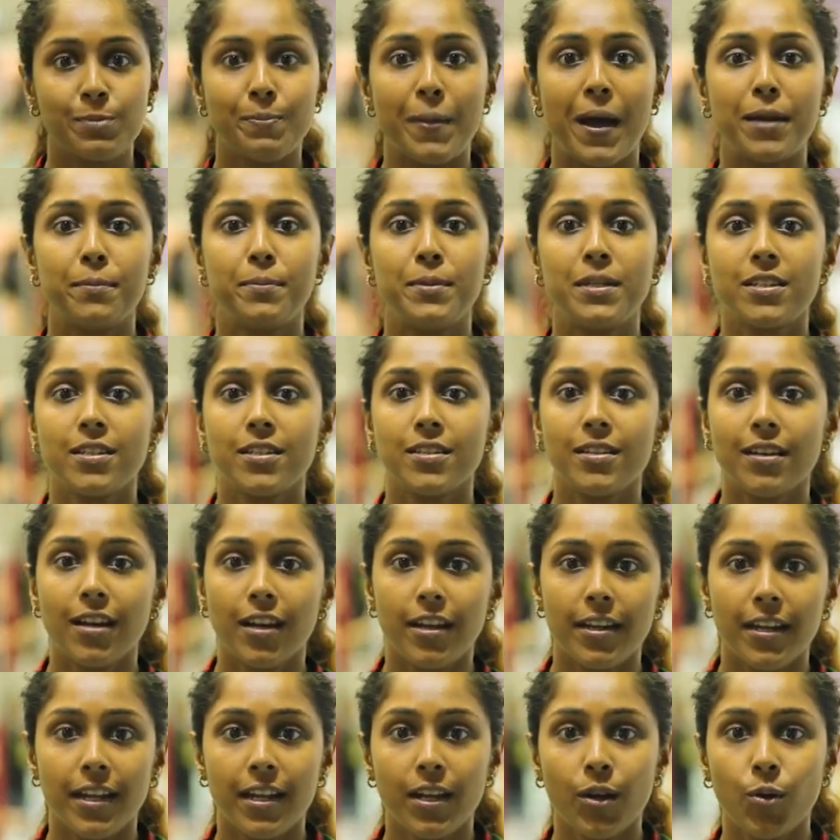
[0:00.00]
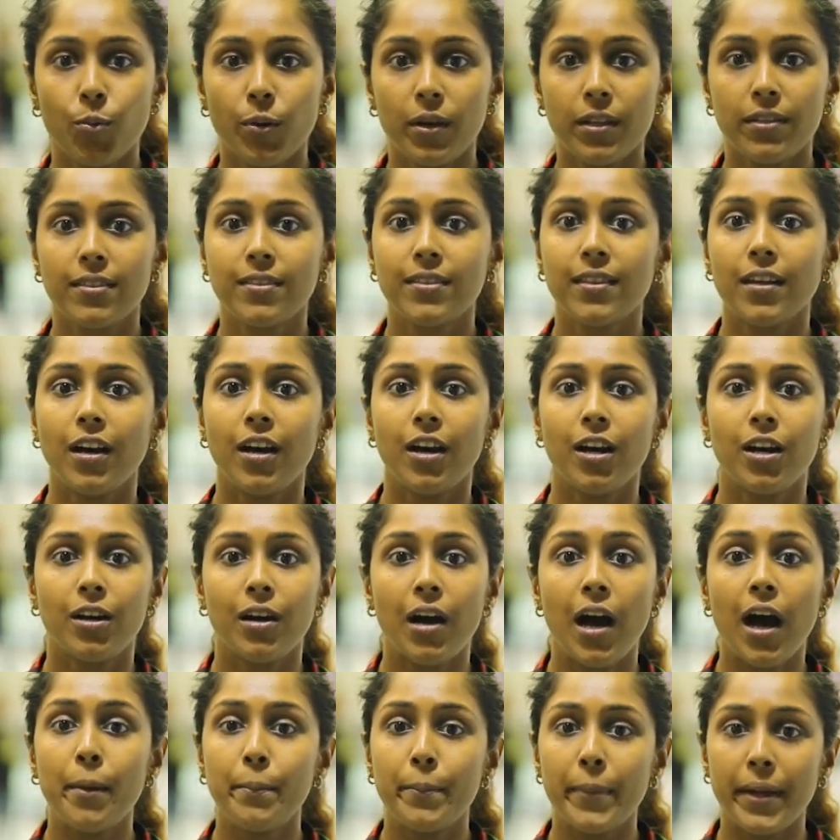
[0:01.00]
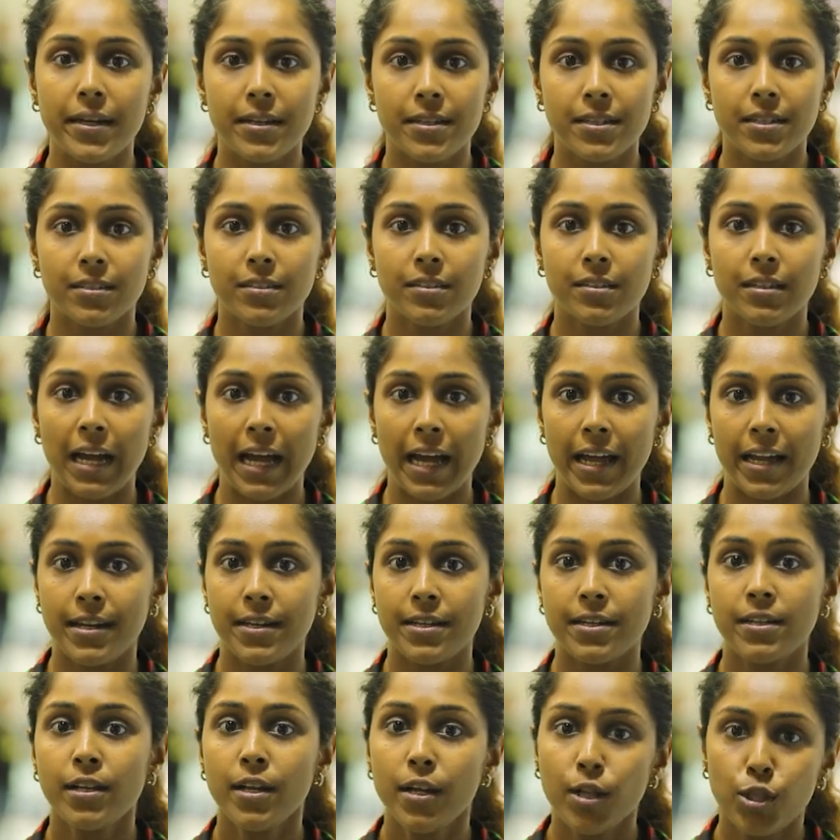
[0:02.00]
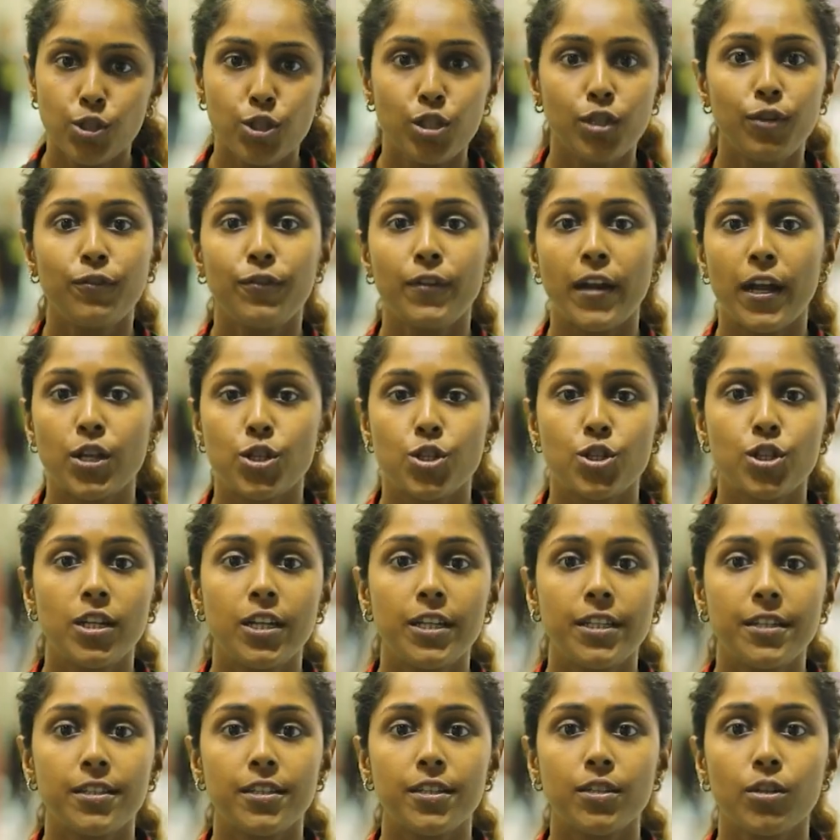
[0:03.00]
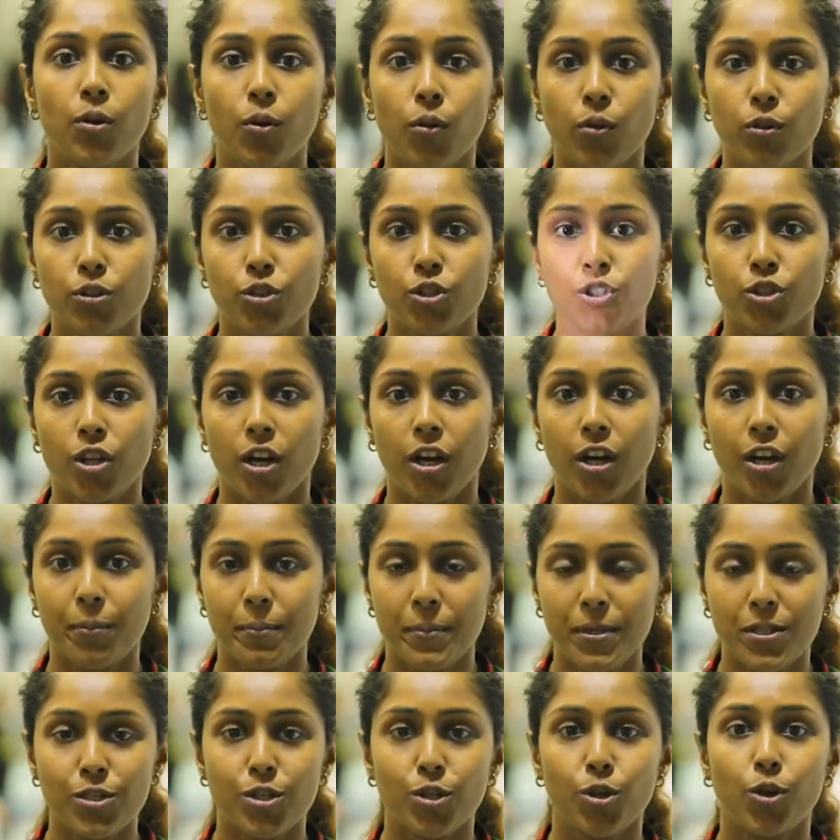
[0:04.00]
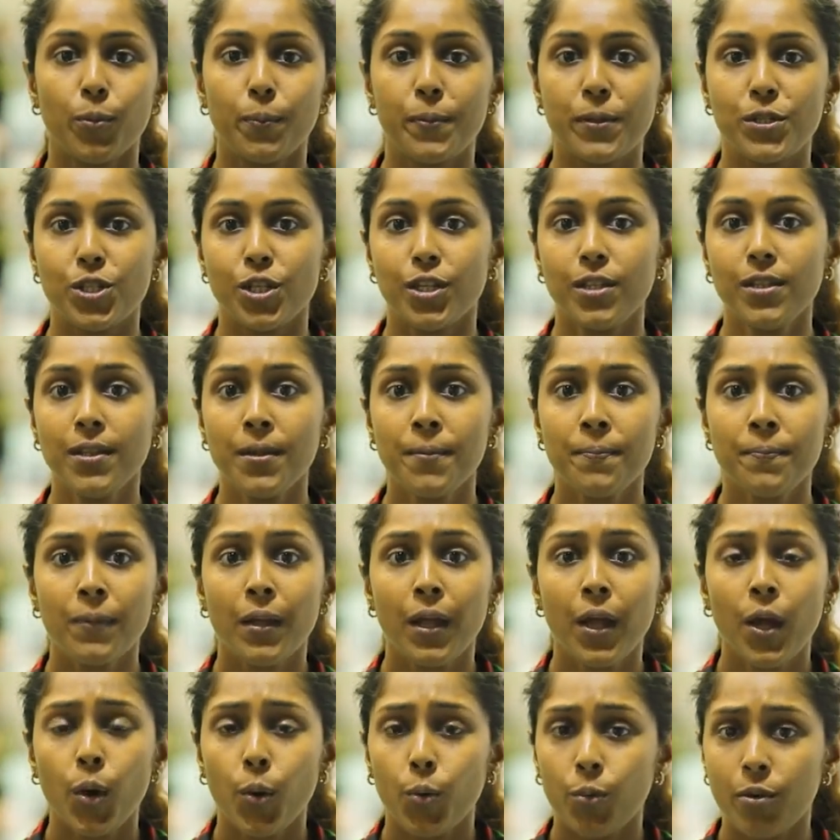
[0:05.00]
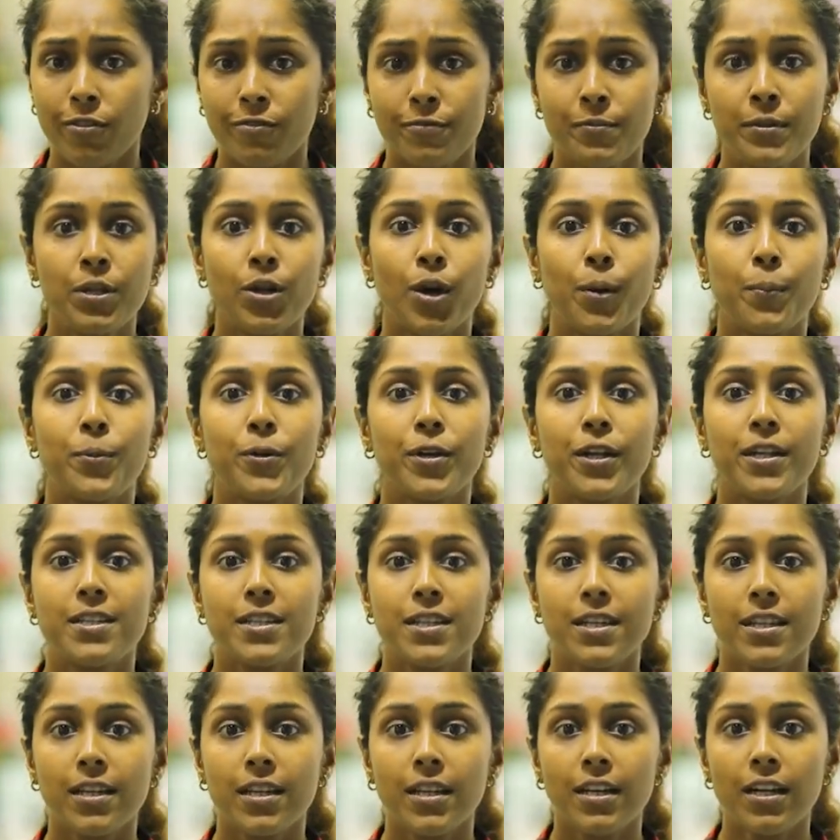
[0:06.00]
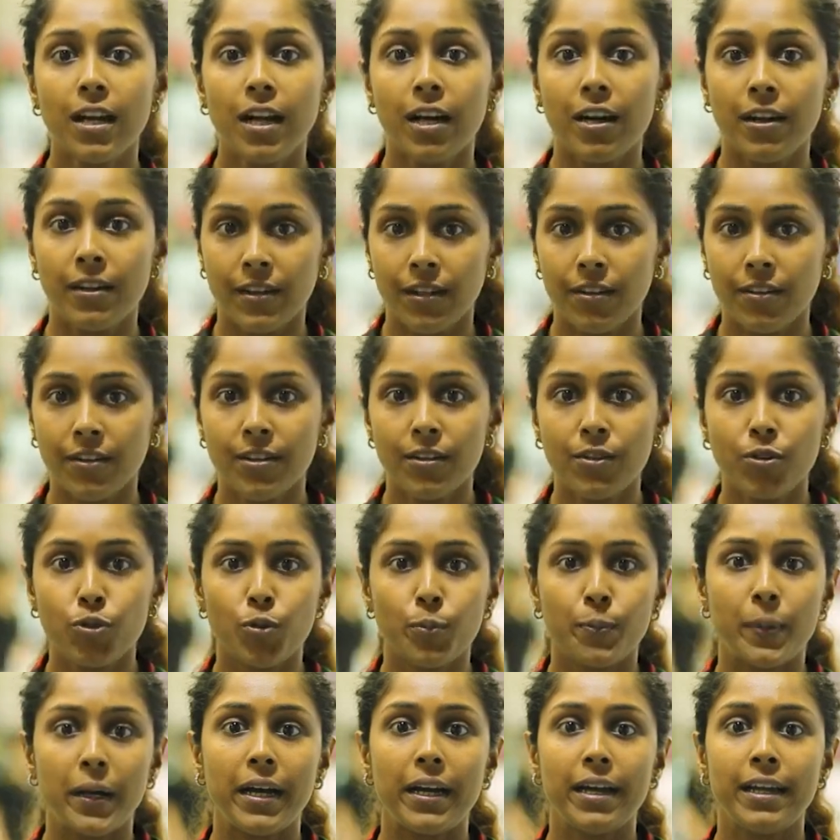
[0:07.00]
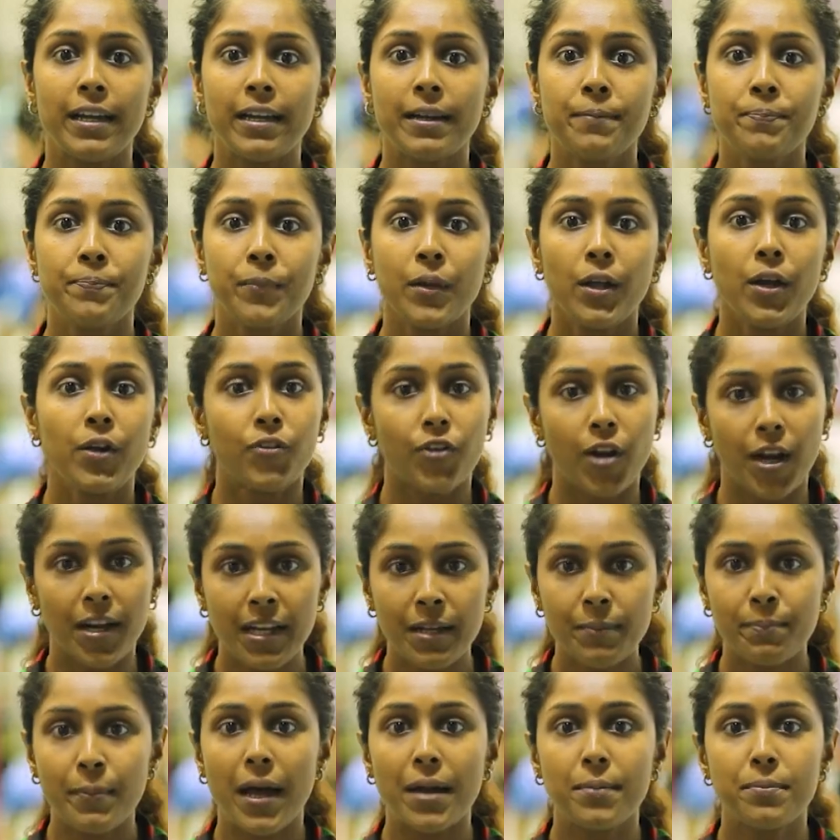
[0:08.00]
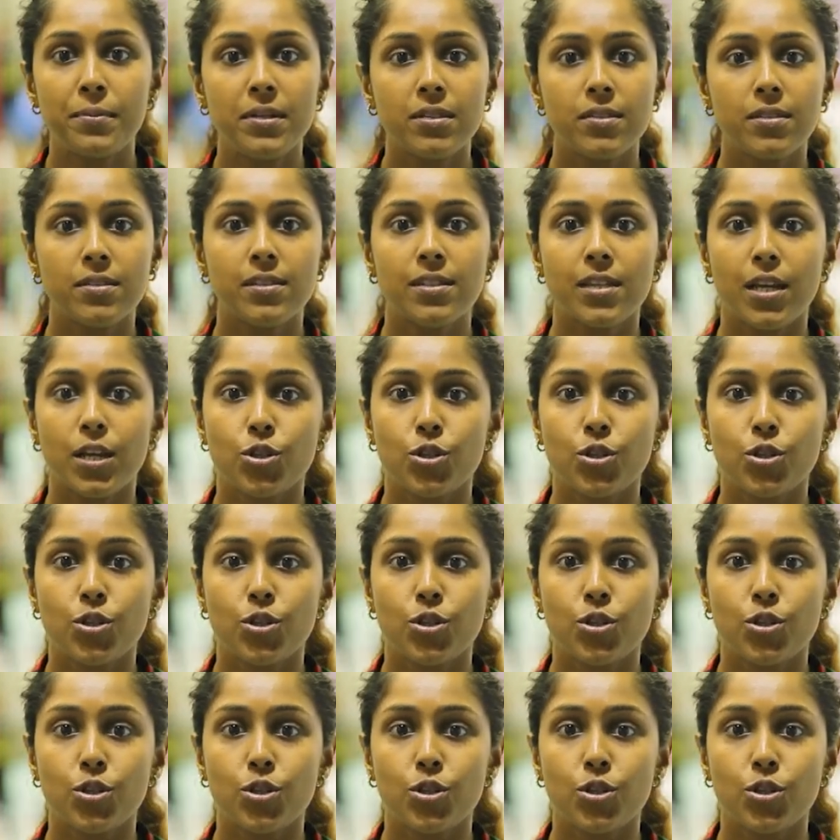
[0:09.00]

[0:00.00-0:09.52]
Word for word: this badminton clinic with uh, our mentor and Chief National Indian Coach, uh, Mr. Gopichand. We've been operating uh, here in Dubai running badminton